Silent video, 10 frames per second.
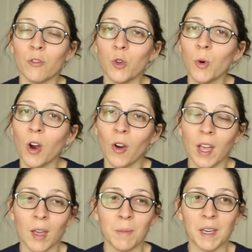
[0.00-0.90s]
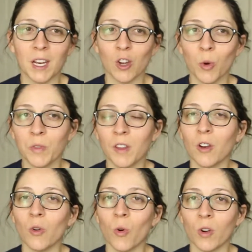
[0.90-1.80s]
you are a beginning
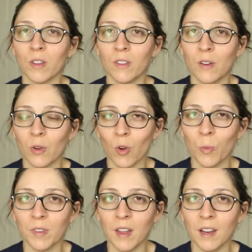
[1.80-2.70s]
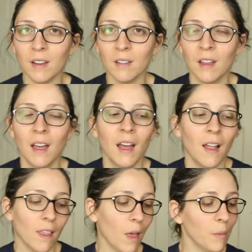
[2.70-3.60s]
homesteader or considering homesteading,
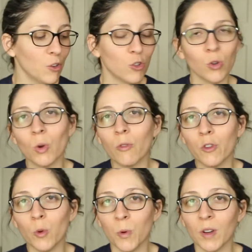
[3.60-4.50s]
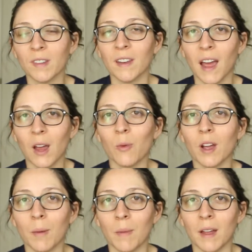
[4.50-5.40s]
let me show you a few books that I
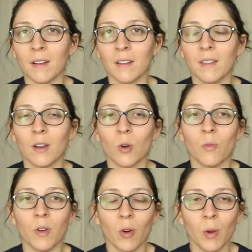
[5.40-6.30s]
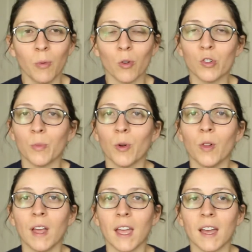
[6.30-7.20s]
recommend that are very
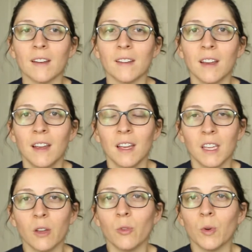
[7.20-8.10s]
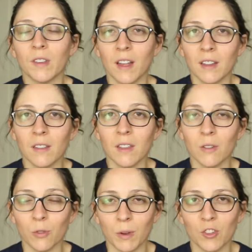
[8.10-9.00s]
approachable and give you exactly the
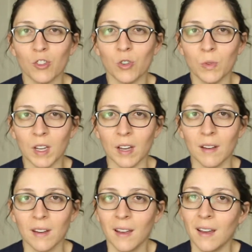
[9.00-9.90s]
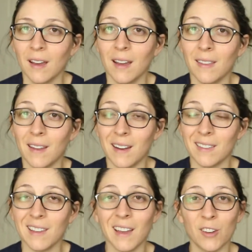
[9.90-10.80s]
information you need. And then at
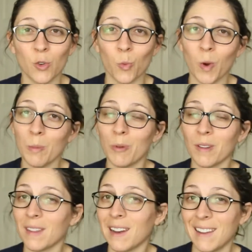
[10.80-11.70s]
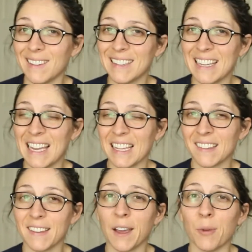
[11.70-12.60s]
the end, one book that I can't
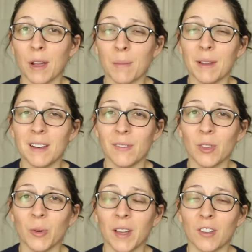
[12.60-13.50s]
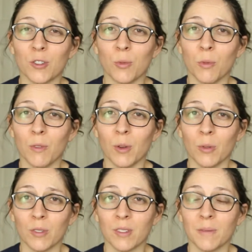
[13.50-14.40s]
say I recommend even though it has good
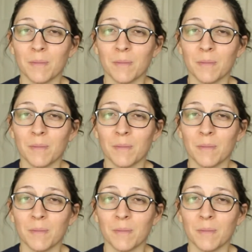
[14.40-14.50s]
reviews.